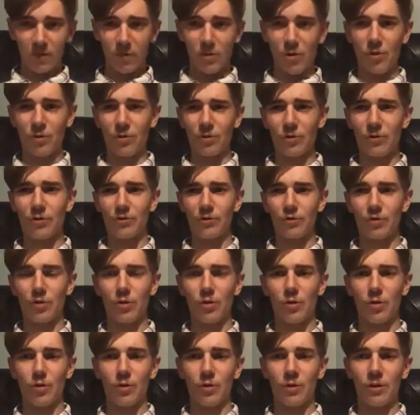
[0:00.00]

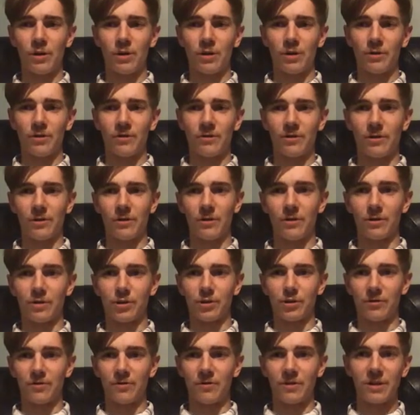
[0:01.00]
overthrow the
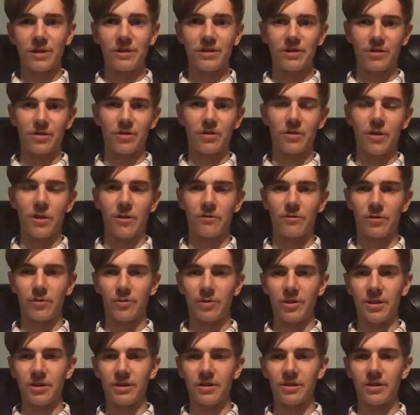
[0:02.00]
Chavista
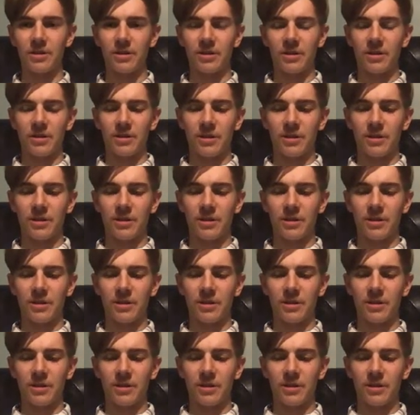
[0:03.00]
government.